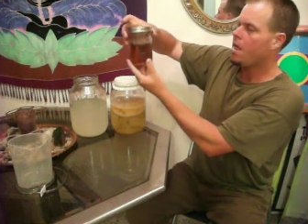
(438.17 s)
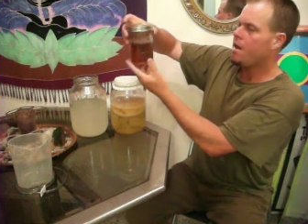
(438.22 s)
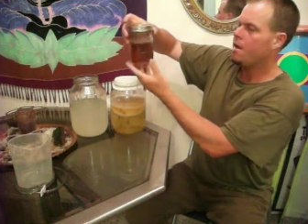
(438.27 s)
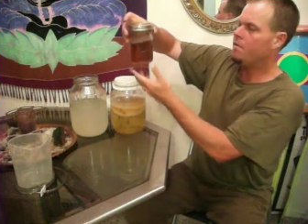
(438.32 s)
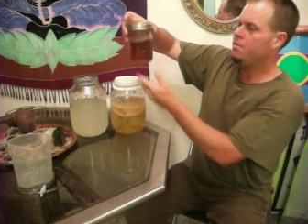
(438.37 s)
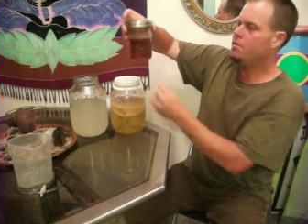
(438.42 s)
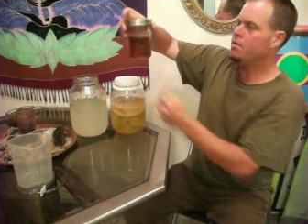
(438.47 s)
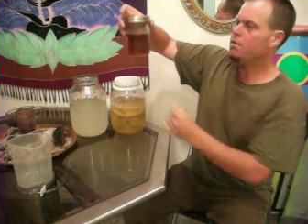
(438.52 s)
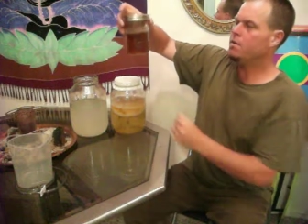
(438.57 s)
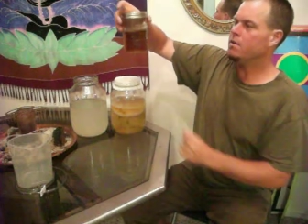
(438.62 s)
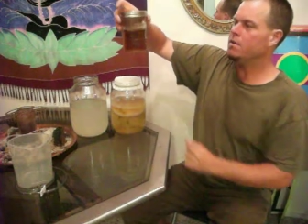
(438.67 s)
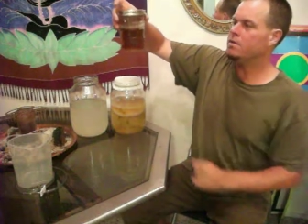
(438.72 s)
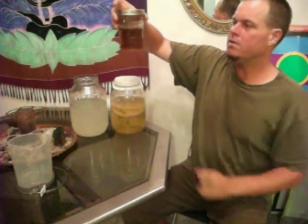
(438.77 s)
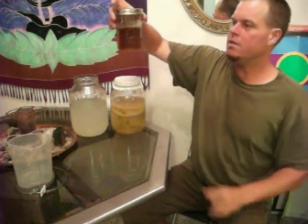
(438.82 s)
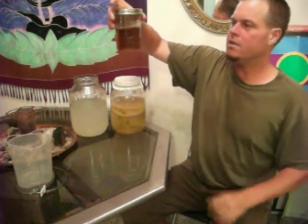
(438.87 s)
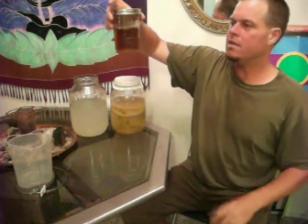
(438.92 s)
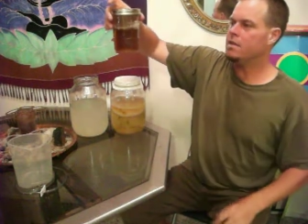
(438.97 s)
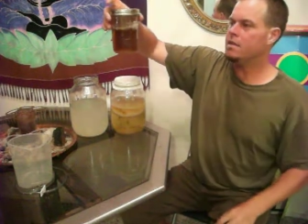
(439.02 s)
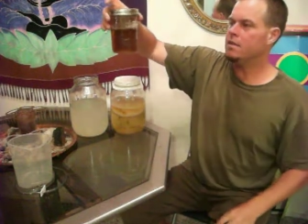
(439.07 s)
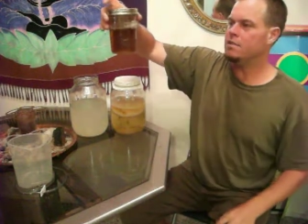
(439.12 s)
If you can
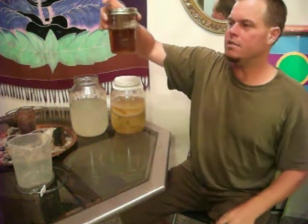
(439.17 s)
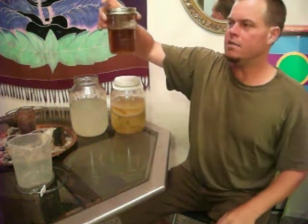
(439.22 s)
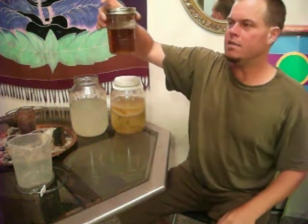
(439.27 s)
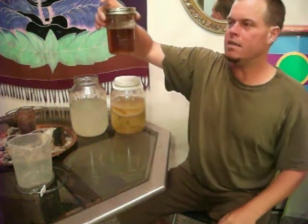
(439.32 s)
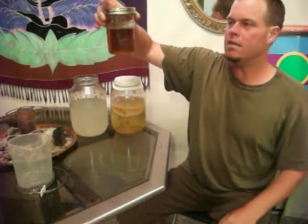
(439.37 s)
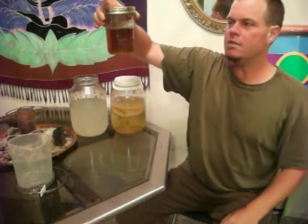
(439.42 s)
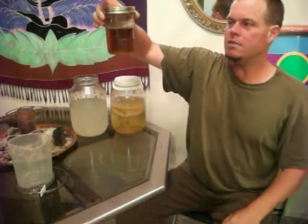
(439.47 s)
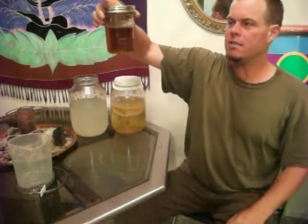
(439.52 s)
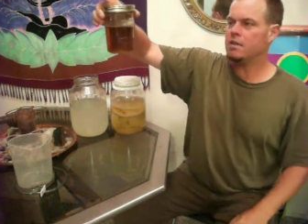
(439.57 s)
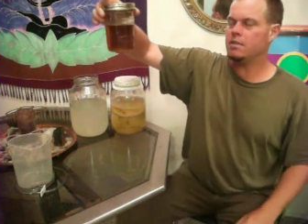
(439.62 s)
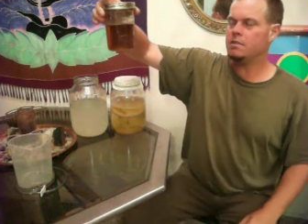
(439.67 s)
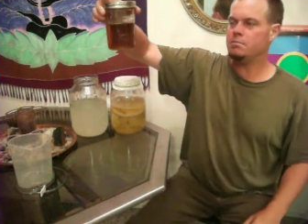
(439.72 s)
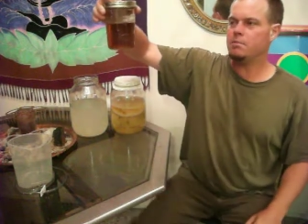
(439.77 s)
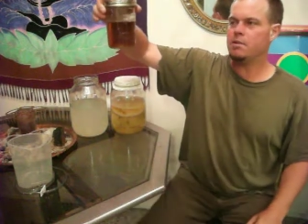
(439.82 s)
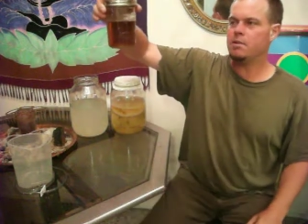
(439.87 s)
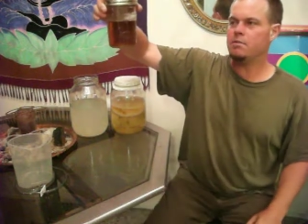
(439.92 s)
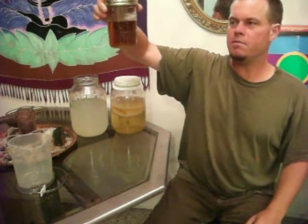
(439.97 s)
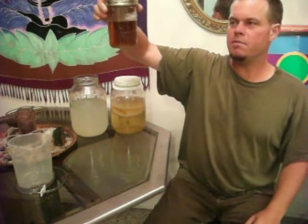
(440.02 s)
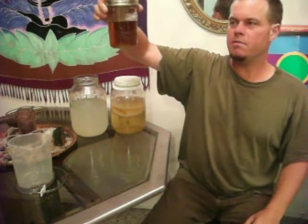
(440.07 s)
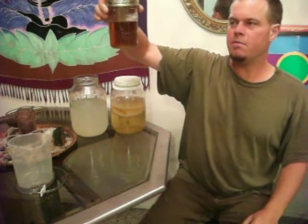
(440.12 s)
see this, this has
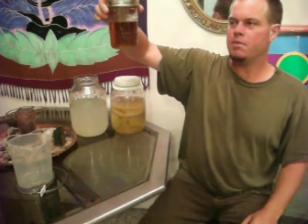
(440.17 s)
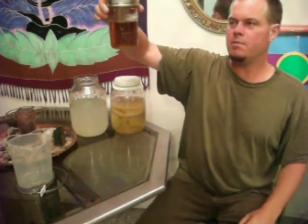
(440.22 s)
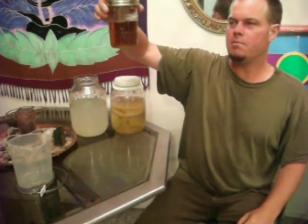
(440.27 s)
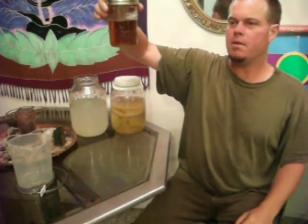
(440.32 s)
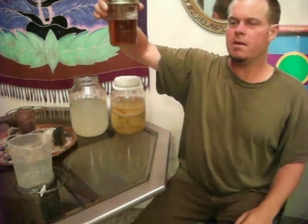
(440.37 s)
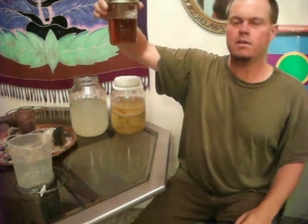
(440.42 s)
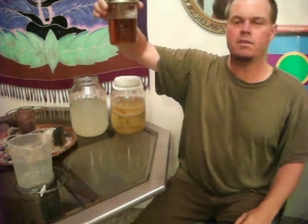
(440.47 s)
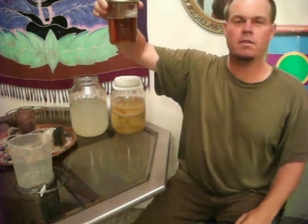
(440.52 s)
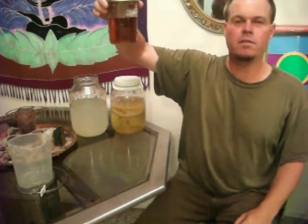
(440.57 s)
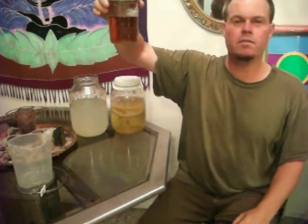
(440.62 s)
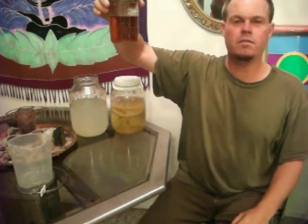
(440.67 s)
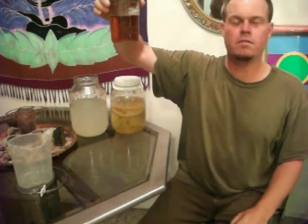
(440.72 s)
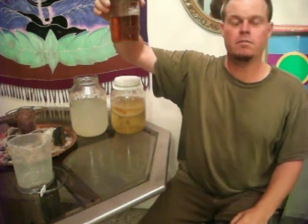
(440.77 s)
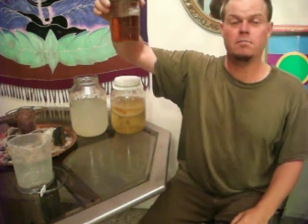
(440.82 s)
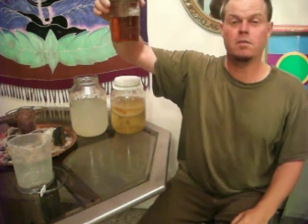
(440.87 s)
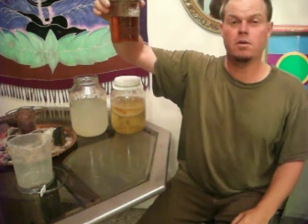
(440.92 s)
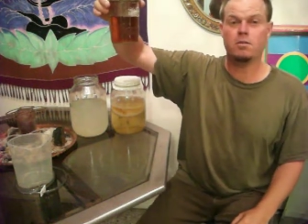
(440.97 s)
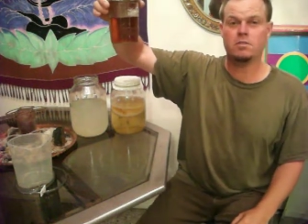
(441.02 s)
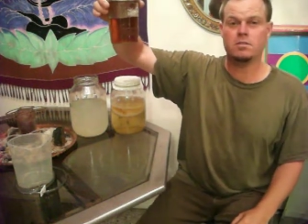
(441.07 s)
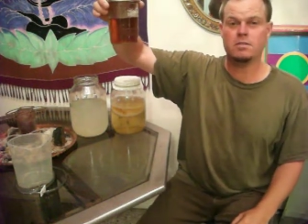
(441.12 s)
been fermenting for
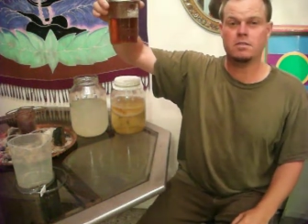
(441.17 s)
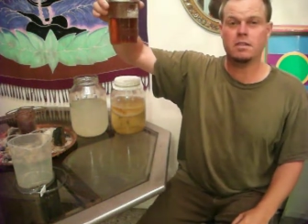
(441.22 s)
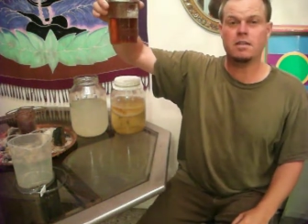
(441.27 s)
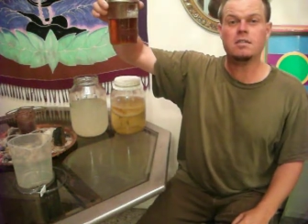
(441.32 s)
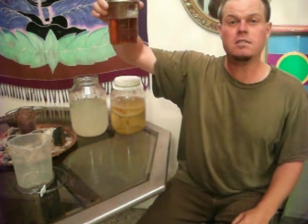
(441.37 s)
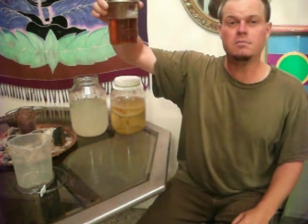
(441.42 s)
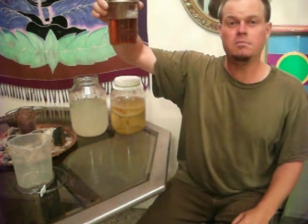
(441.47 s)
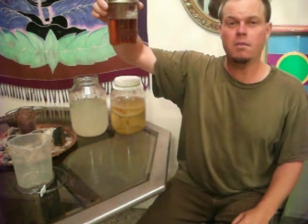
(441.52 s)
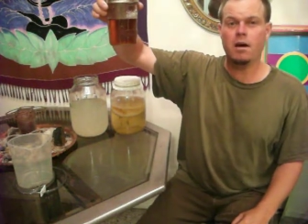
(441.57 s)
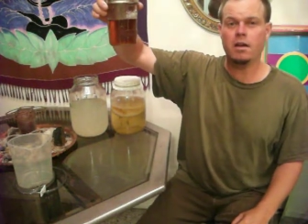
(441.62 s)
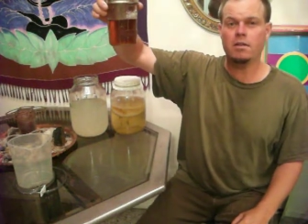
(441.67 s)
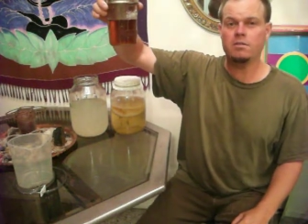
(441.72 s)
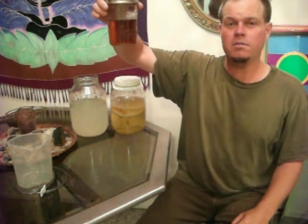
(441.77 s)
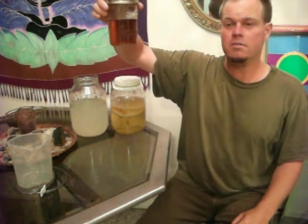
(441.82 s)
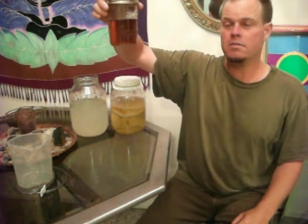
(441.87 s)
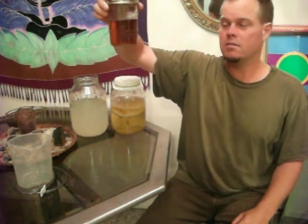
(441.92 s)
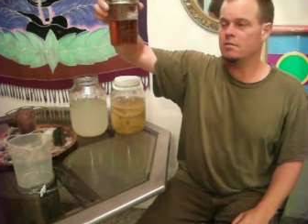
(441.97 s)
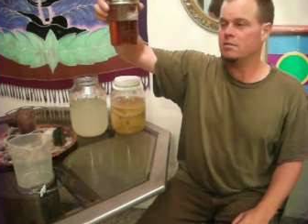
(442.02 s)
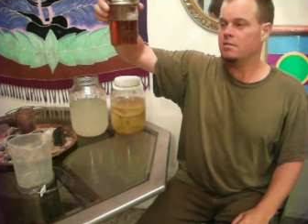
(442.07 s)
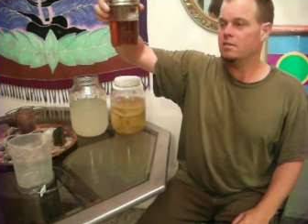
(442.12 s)
about 6
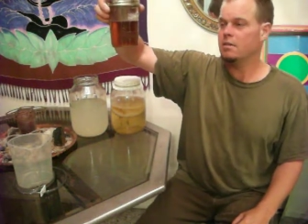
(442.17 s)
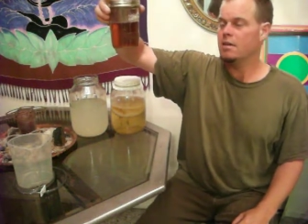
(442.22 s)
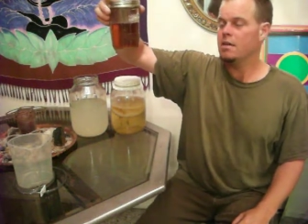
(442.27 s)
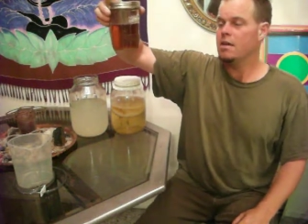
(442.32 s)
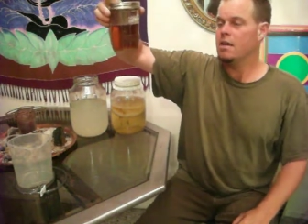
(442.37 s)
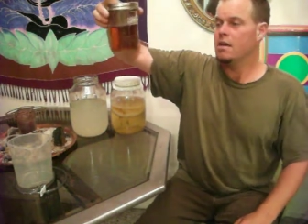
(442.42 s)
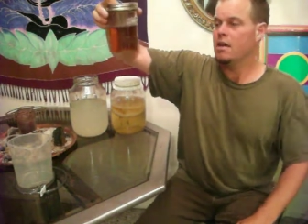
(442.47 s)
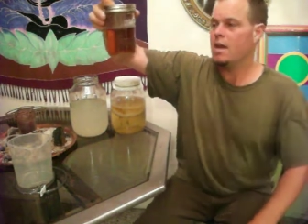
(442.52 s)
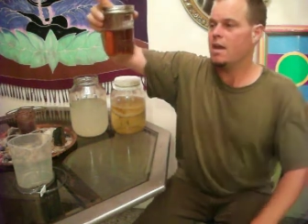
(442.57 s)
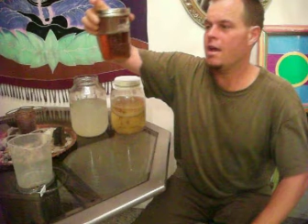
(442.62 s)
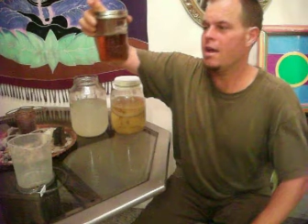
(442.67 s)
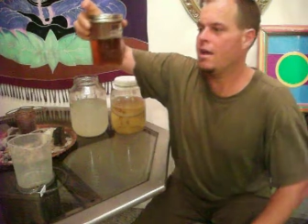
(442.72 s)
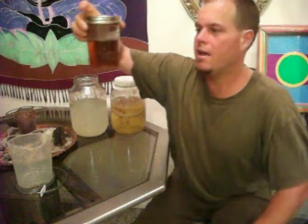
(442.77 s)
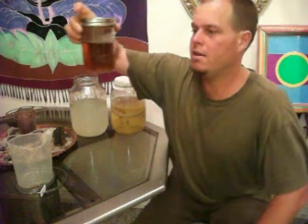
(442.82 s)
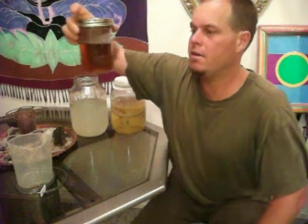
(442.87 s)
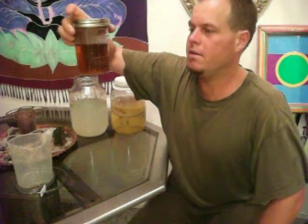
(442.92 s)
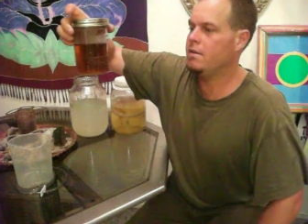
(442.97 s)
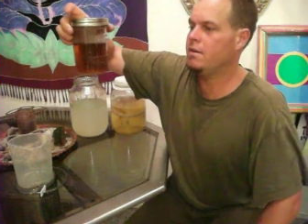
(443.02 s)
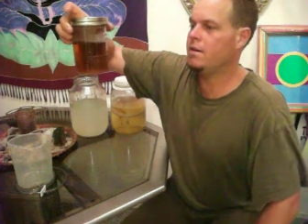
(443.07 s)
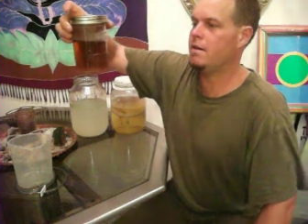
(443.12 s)
months,
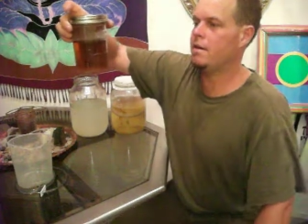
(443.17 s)
and